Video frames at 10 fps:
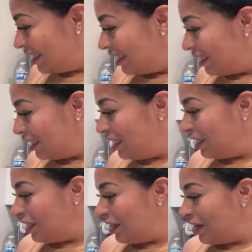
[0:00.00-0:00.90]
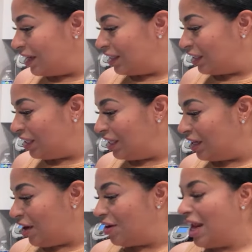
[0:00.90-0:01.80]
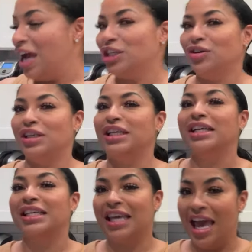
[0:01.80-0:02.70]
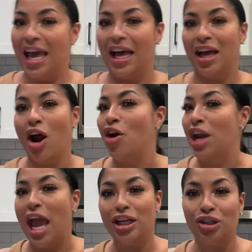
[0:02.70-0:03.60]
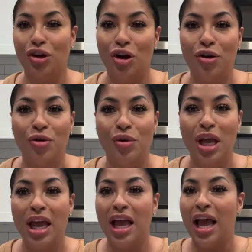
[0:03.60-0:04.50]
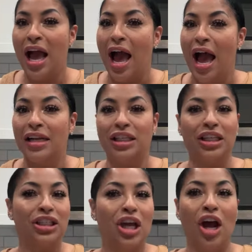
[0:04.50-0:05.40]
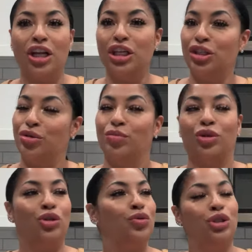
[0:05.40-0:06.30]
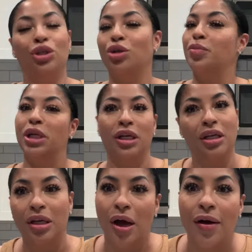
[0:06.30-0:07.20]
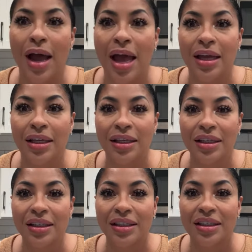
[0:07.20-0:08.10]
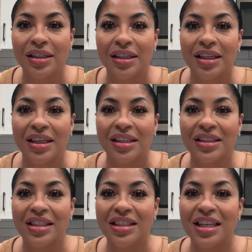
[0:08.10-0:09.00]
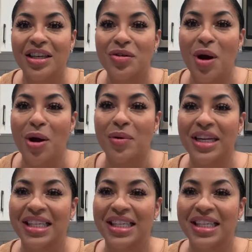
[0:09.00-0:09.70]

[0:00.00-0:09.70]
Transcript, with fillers: She look she look her natural look. Yeah, her natural just started YouTube look, okay? This thing you already